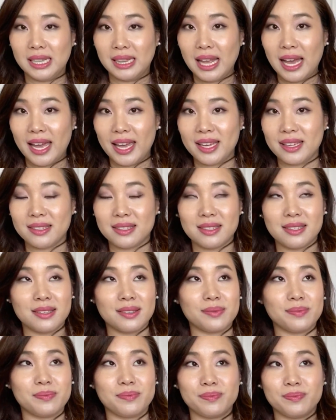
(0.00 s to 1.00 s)
light,
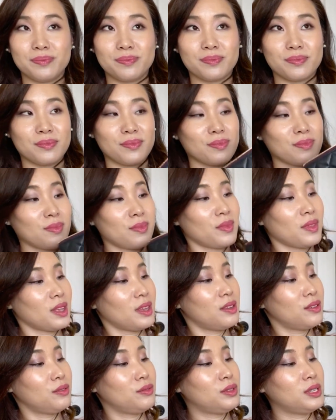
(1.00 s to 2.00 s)

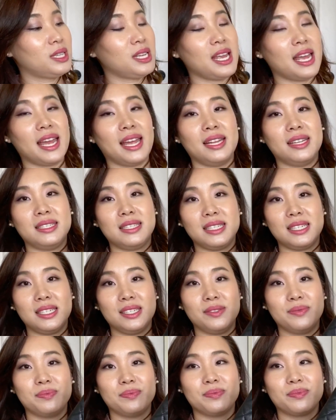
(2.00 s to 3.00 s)
really handy.
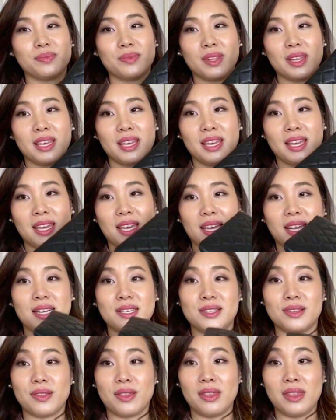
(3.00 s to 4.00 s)
It
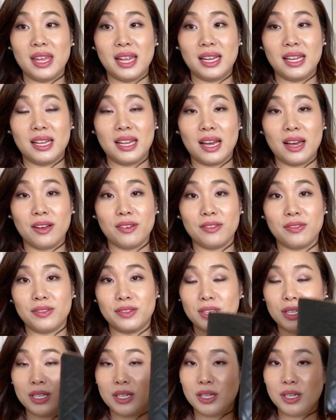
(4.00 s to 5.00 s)
is thin enough
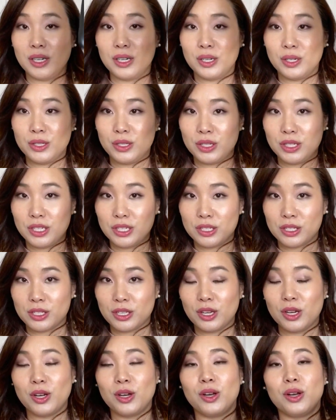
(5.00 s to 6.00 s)
to just,
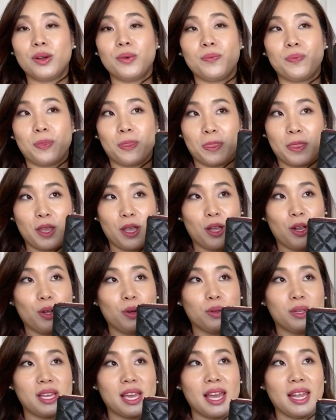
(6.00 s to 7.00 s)
you know,
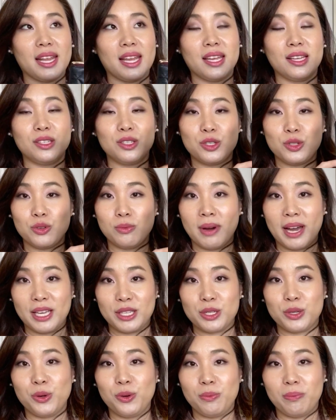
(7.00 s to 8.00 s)
get into my
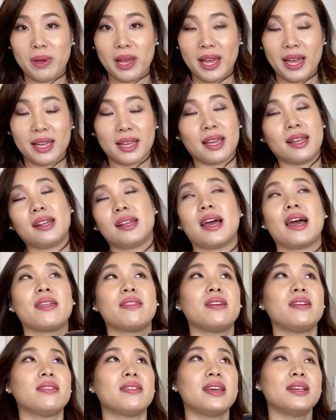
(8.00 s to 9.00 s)
tote bag, and I
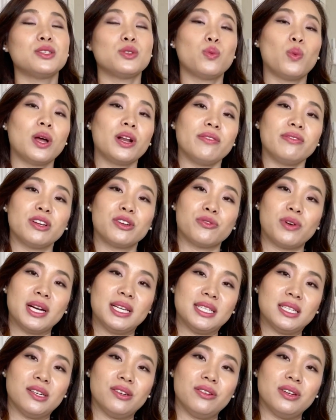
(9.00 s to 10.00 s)
think that's one of the
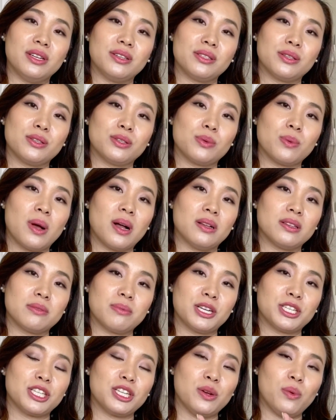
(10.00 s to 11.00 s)
criteria as well,
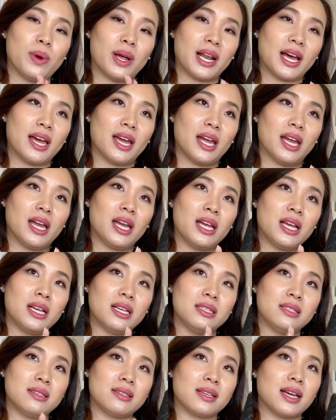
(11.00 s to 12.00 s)
especially when I
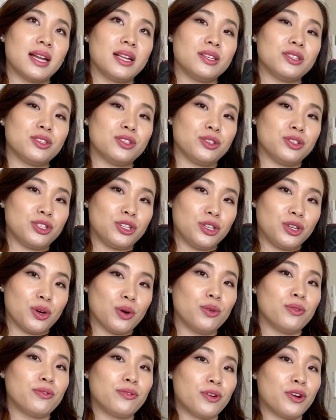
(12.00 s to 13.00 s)
decided to
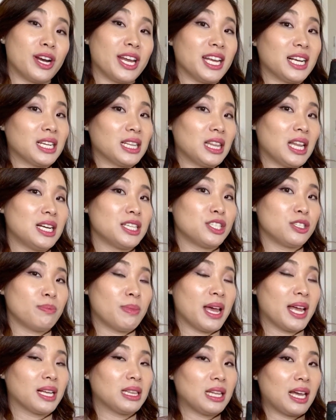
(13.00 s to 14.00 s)
go for a clutch
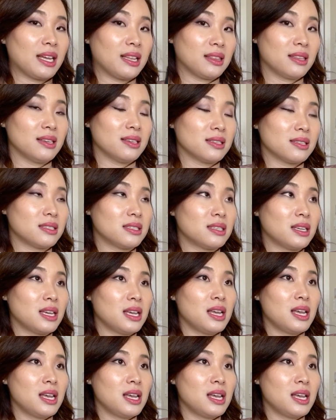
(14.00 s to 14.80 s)
bag like this.